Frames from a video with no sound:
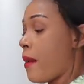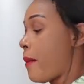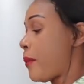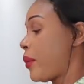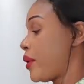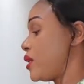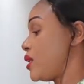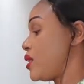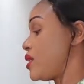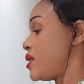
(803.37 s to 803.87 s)

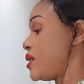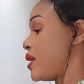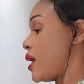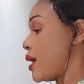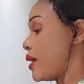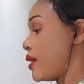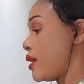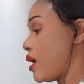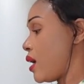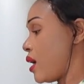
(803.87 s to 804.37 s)
panty
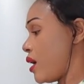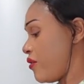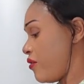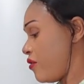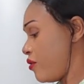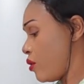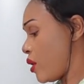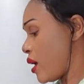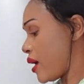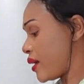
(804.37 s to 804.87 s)
liner, I
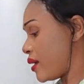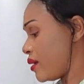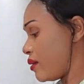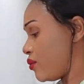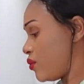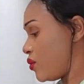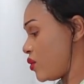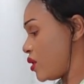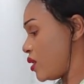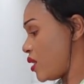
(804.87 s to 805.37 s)
feel like
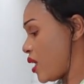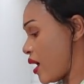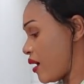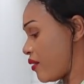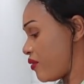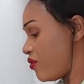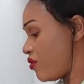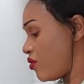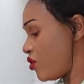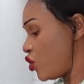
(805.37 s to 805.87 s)
they
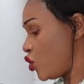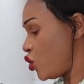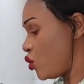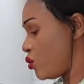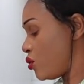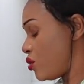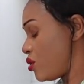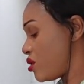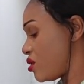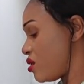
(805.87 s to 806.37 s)
have
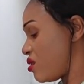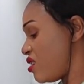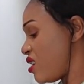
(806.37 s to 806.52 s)
reduced.